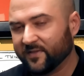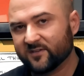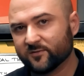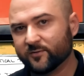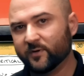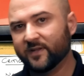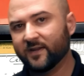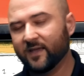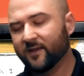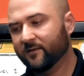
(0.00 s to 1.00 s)
thanks for tuning in
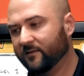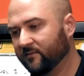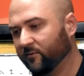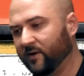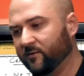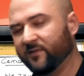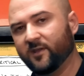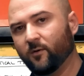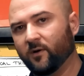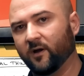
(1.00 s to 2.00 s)
again for another
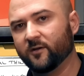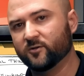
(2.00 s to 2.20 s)
video on, on